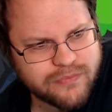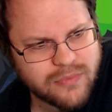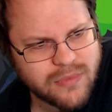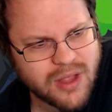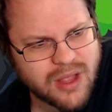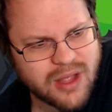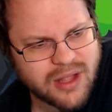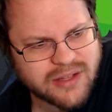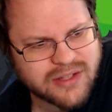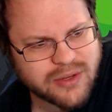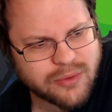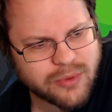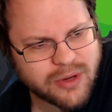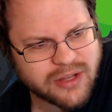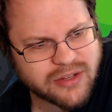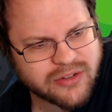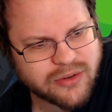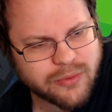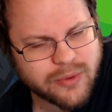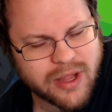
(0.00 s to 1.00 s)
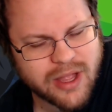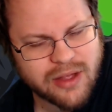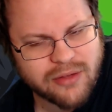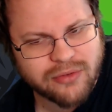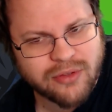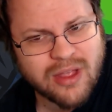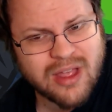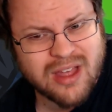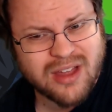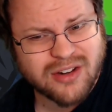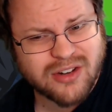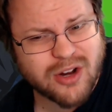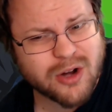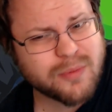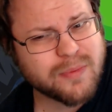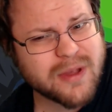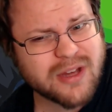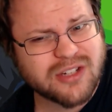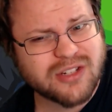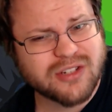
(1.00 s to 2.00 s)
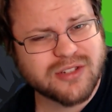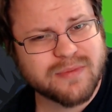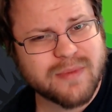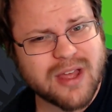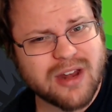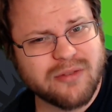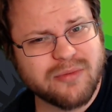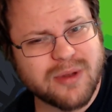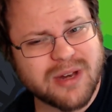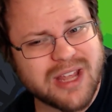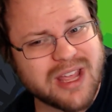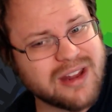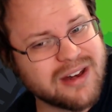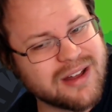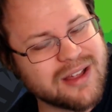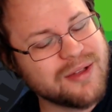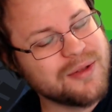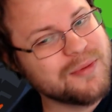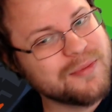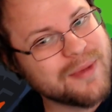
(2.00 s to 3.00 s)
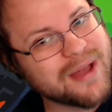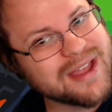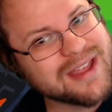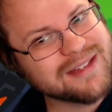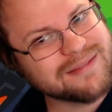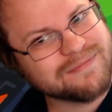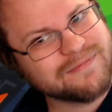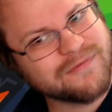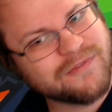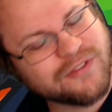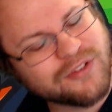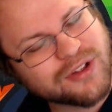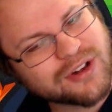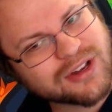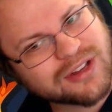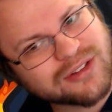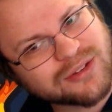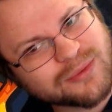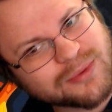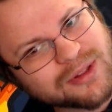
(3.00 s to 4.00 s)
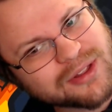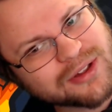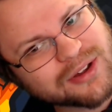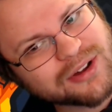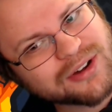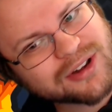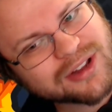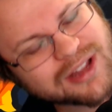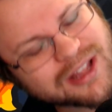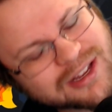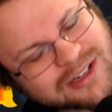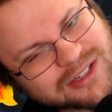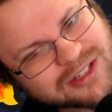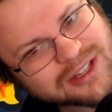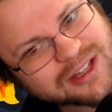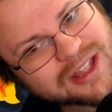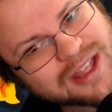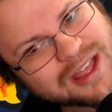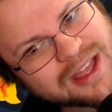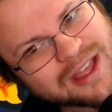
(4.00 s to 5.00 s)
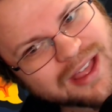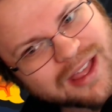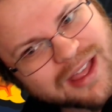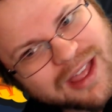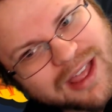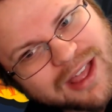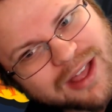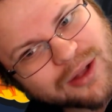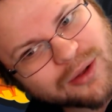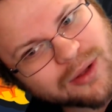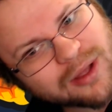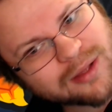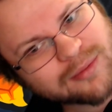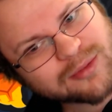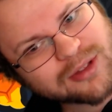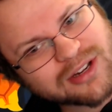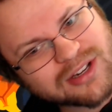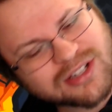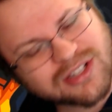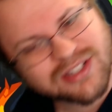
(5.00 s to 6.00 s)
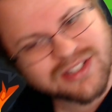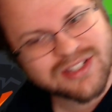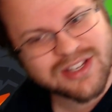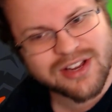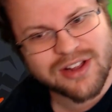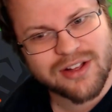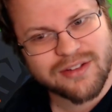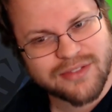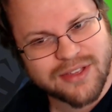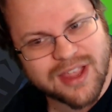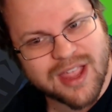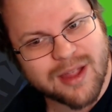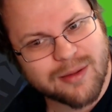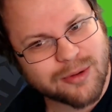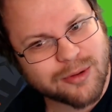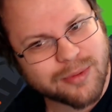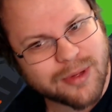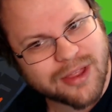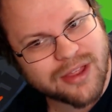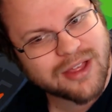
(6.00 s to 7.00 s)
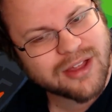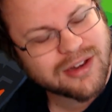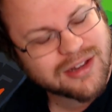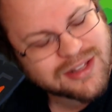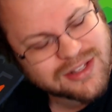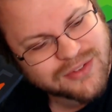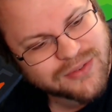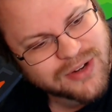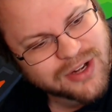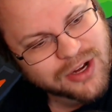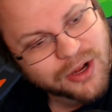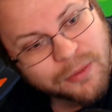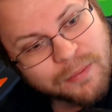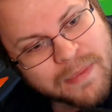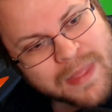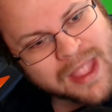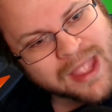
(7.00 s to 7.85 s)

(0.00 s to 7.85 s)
Let's see, what else do we have? Dark Pictures, Man of Medan. My foot is really hurting, actually. Ow, I'm gonna just sink off the camera by the end of this video.